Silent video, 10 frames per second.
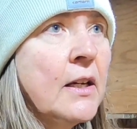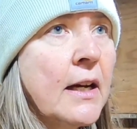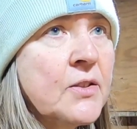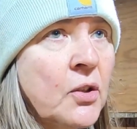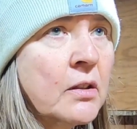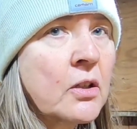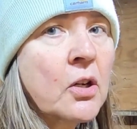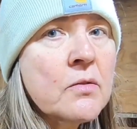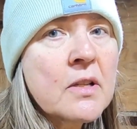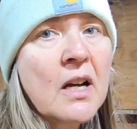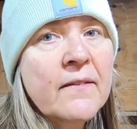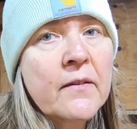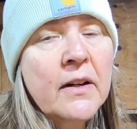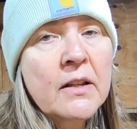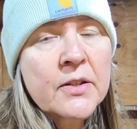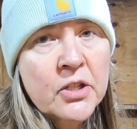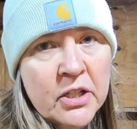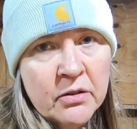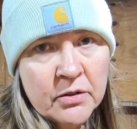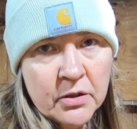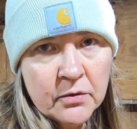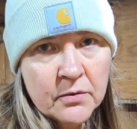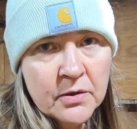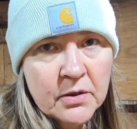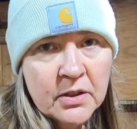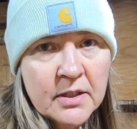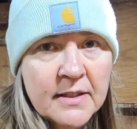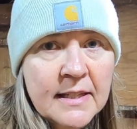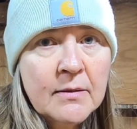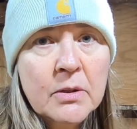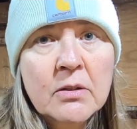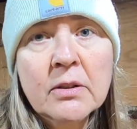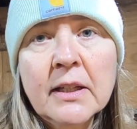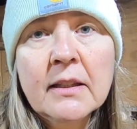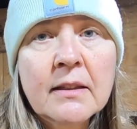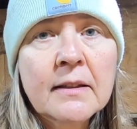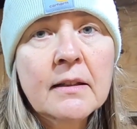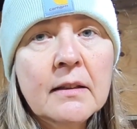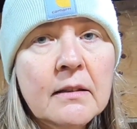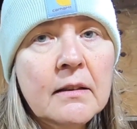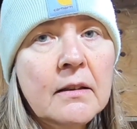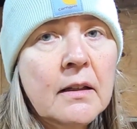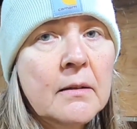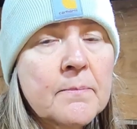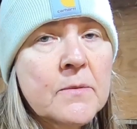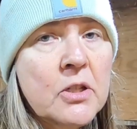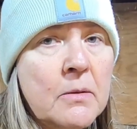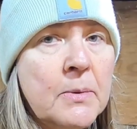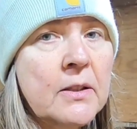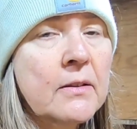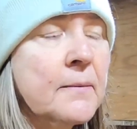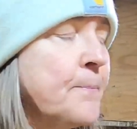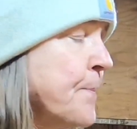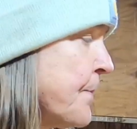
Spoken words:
I took the coats off of all the sheared ewes. So you're going to see when you look at the sheep here,